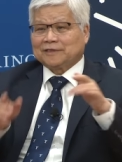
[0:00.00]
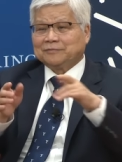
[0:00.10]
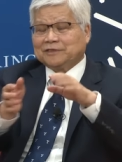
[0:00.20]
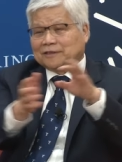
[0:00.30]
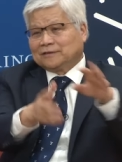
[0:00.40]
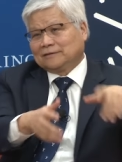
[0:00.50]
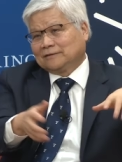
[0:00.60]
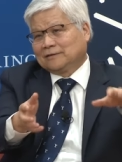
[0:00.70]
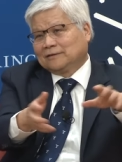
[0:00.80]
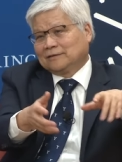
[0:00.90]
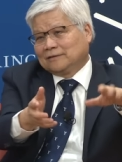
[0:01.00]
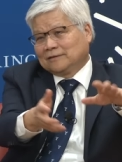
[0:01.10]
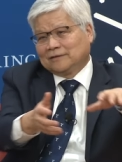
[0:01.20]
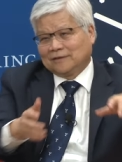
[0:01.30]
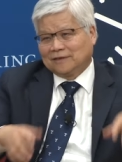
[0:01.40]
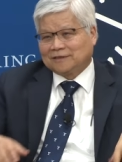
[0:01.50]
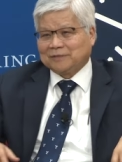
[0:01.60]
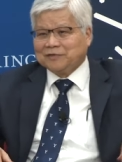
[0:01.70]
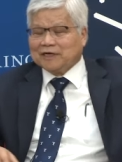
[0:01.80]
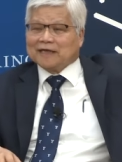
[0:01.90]
something,
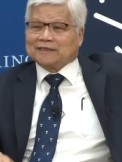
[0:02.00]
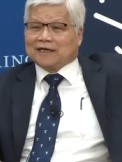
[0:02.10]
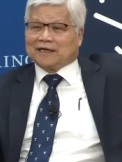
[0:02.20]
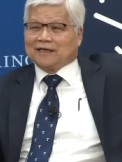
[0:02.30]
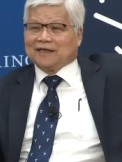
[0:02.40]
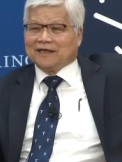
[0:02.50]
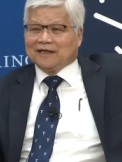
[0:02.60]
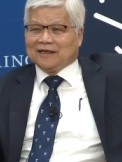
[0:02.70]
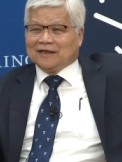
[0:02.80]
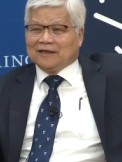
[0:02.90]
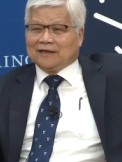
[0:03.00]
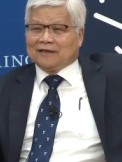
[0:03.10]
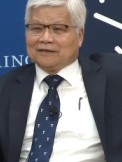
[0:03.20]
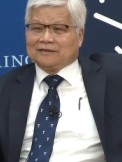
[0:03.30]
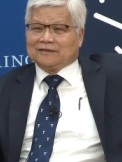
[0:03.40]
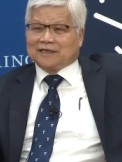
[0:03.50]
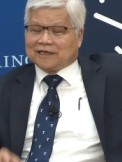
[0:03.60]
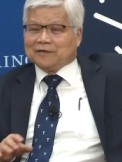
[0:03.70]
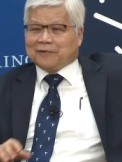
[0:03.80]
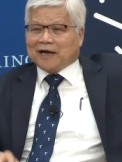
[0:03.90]
something like that. And they
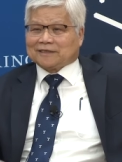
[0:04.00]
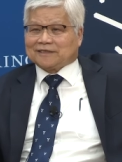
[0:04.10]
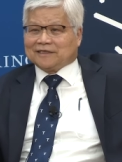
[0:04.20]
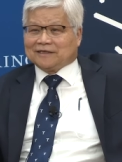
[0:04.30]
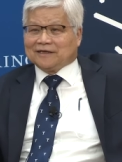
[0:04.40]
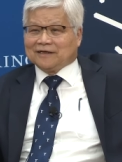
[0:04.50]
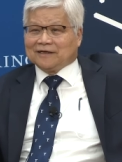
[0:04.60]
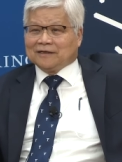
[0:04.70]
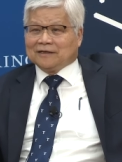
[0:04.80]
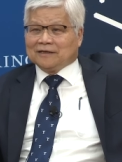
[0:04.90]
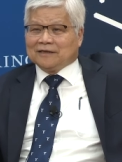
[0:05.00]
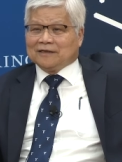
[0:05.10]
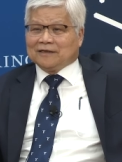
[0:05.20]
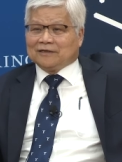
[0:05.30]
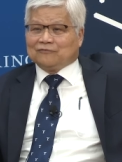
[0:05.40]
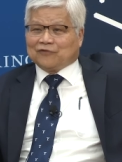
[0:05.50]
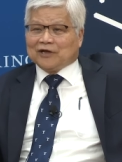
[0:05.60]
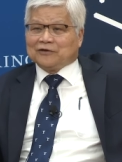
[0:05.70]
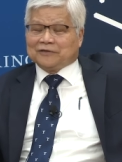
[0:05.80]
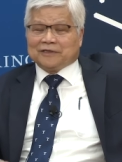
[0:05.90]
keep asking. And
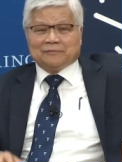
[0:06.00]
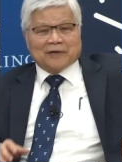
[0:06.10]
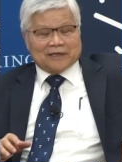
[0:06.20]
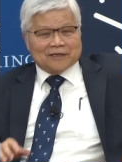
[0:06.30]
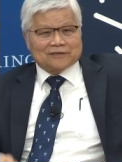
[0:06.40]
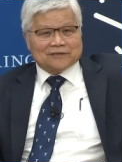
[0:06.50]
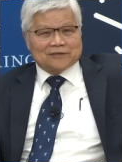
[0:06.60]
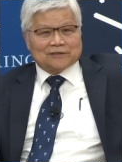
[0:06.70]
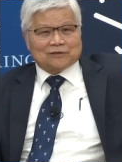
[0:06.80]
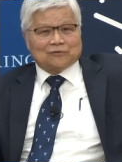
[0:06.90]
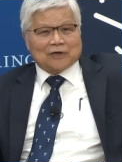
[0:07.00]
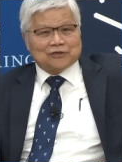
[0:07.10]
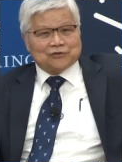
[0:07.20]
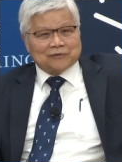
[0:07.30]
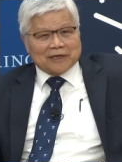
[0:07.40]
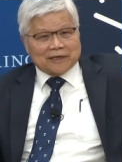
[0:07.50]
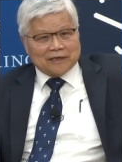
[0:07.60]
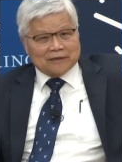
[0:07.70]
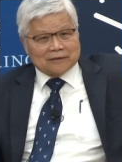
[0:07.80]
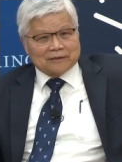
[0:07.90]
finally, my answer is, uh, why should I
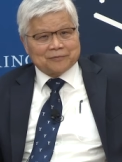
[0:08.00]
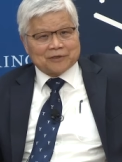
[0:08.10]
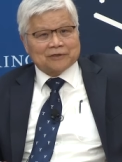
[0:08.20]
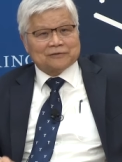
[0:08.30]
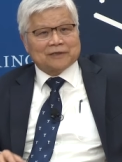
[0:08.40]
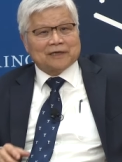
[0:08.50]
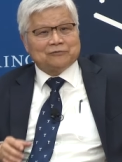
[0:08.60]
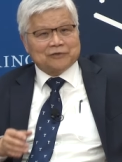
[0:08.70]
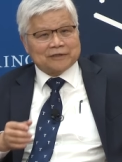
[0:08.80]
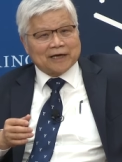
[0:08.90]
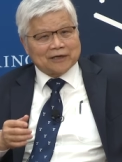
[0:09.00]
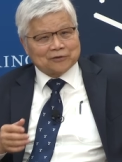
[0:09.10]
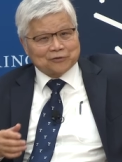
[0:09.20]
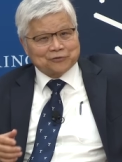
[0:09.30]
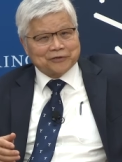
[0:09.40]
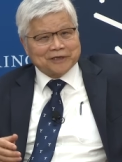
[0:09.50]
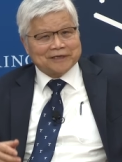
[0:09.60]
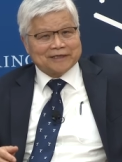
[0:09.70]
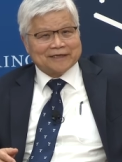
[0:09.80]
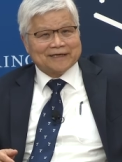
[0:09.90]
care? Because I retire already.